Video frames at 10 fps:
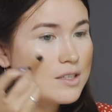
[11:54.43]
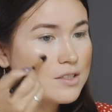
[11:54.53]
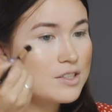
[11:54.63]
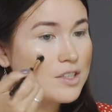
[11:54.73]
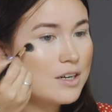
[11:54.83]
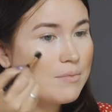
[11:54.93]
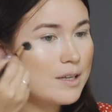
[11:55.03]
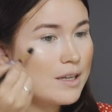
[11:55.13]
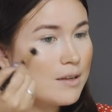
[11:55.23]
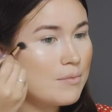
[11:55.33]
So it's gonna
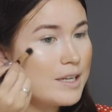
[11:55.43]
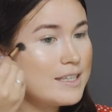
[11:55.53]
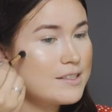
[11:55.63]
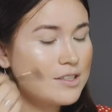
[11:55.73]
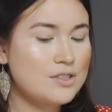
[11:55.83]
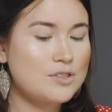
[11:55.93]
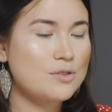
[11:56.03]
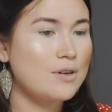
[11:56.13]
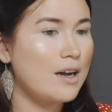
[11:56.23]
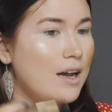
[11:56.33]
be easier to